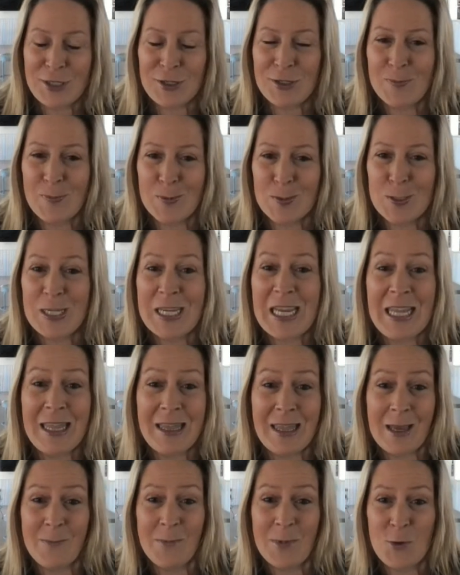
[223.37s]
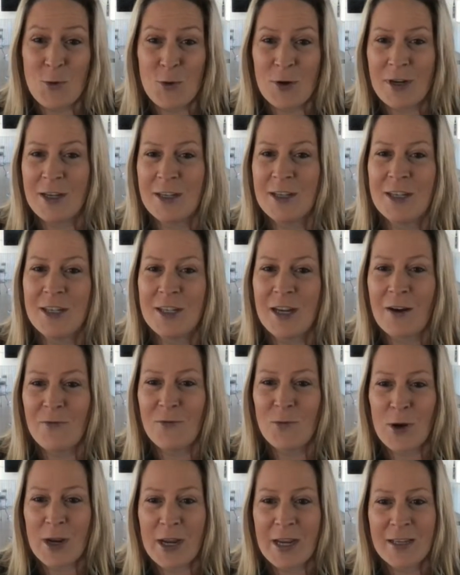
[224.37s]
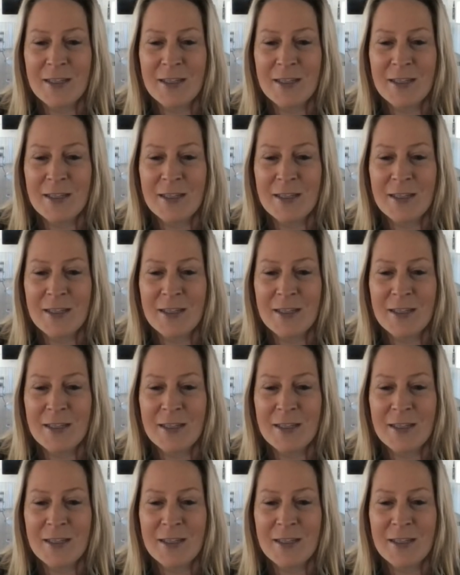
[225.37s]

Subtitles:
you're supposed to eat them, according to Jeff Roy.